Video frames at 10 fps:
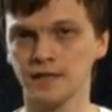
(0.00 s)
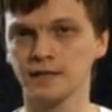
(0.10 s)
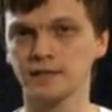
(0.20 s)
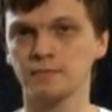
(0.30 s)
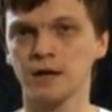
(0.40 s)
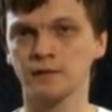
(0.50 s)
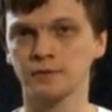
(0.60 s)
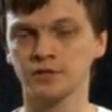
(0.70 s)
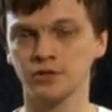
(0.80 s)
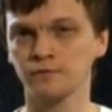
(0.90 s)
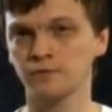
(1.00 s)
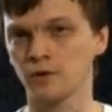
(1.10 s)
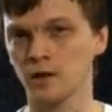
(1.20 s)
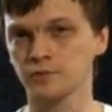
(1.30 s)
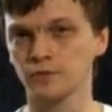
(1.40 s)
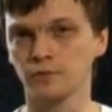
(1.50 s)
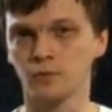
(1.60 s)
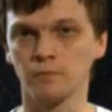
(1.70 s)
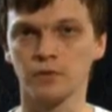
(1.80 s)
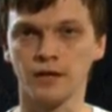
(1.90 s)
tag team action for up to
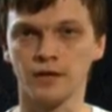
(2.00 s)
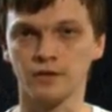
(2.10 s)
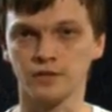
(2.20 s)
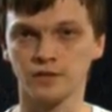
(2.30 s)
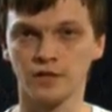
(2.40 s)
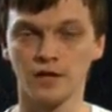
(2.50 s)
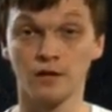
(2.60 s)
4 players.